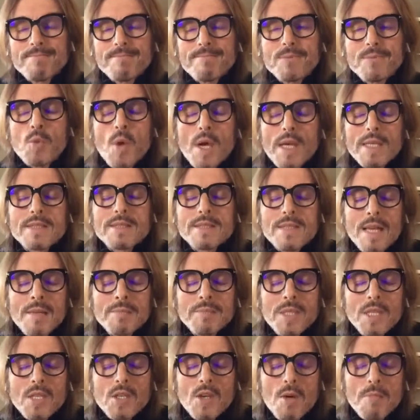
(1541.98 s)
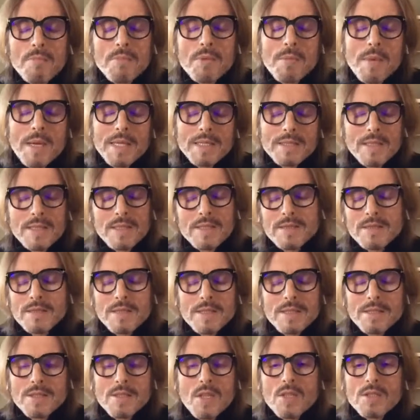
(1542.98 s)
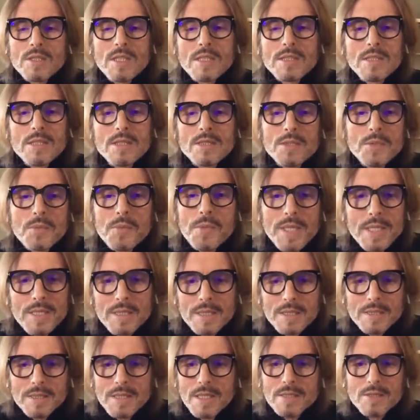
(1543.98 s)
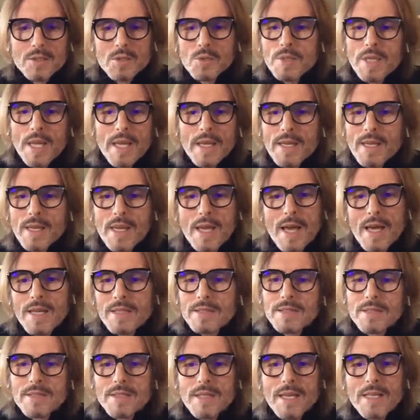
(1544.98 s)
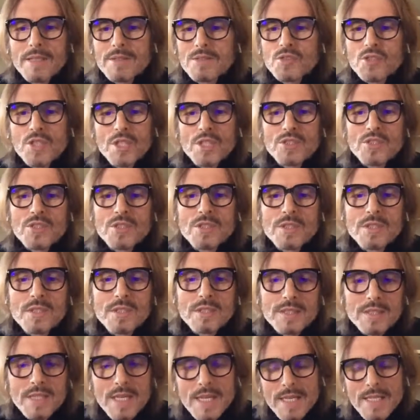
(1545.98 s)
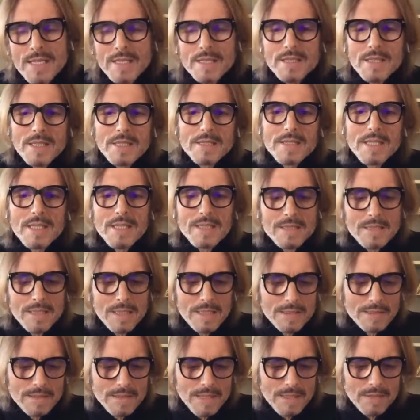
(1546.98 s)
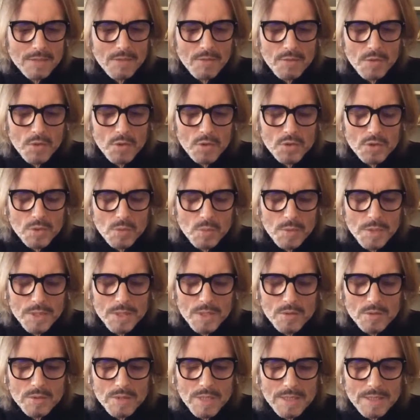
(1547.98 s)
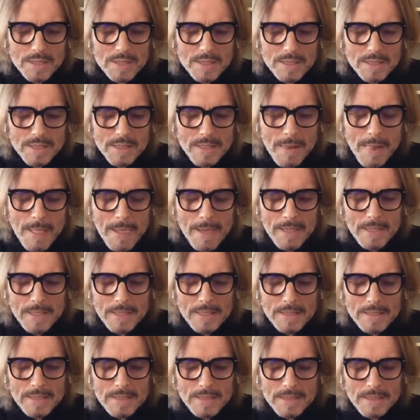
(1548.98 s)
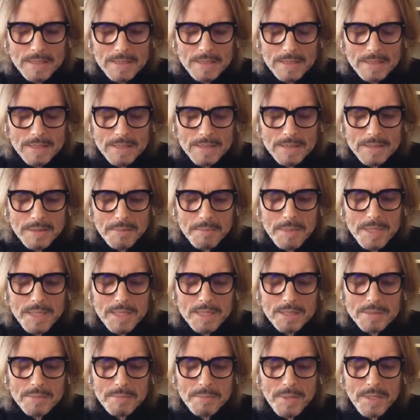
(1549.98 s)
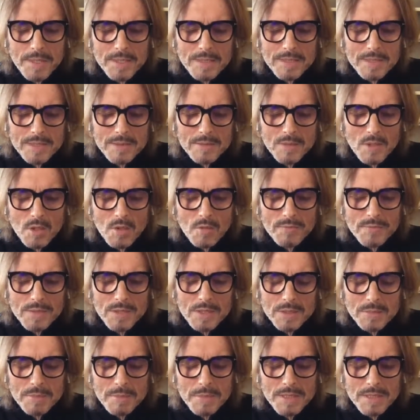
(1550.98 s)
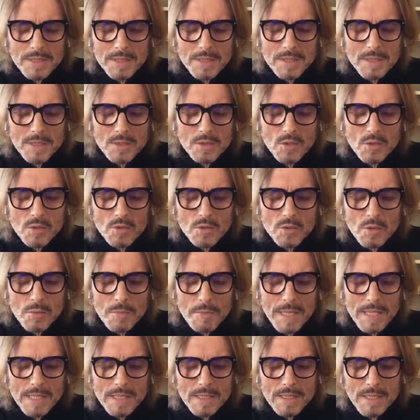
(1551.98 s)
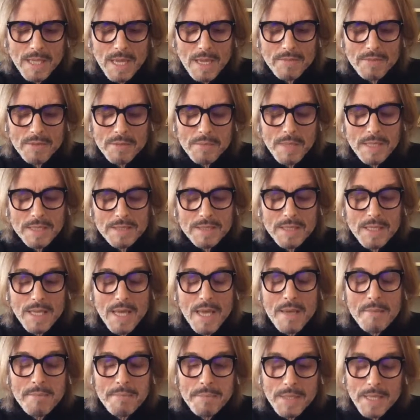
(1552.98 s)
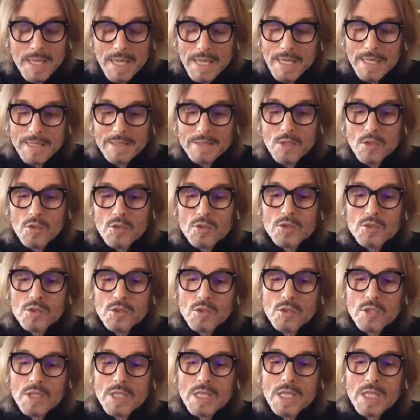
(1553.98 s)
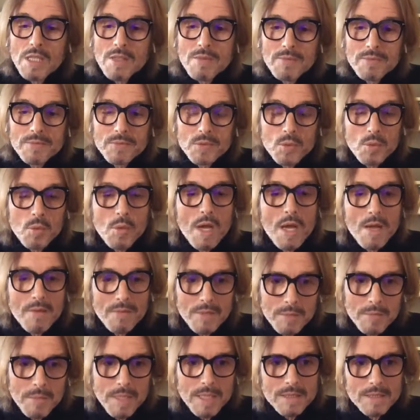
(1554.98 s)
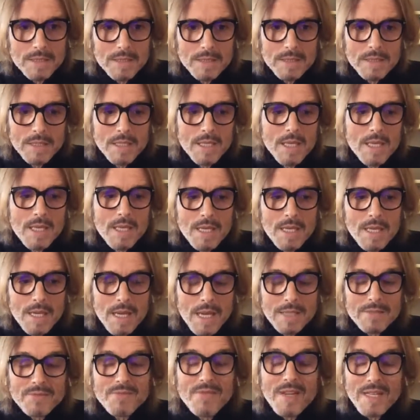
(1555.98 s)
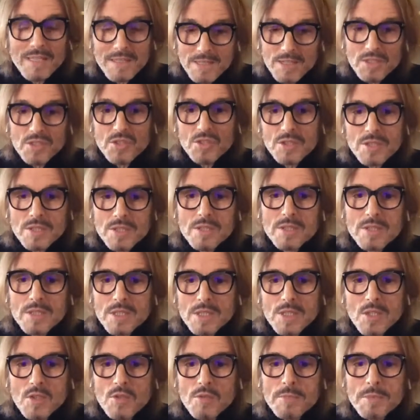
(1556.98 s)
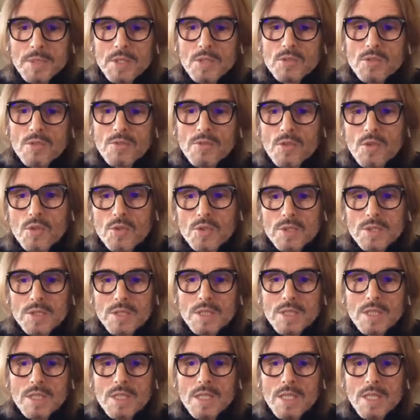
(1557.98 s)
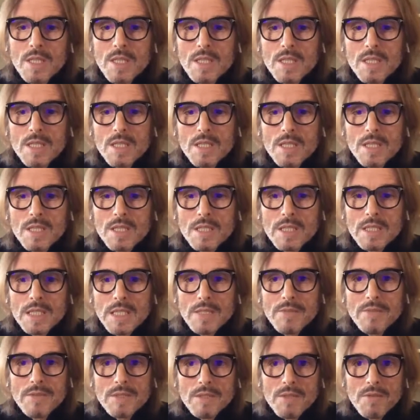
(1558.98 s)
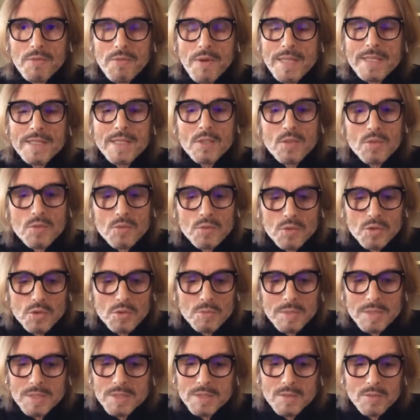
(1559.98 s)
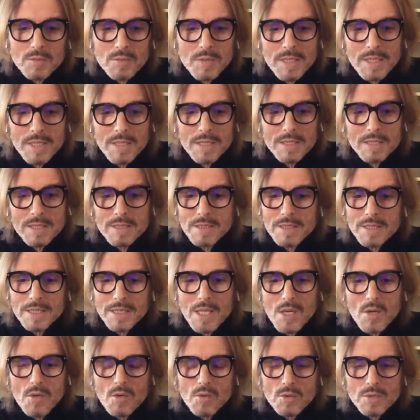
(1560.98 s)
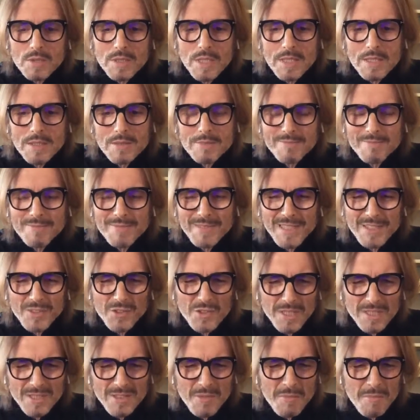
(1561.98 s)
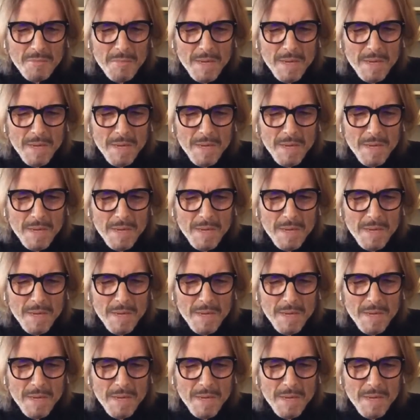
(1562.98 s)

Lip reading: accept the compromise that it's not an easy ring that you can cut and changing the size, and then of course we know that the biggest part of this business is also make everybody happy and also give to everybody advantages, you know, because of course even the final consumers today, you know, they just don't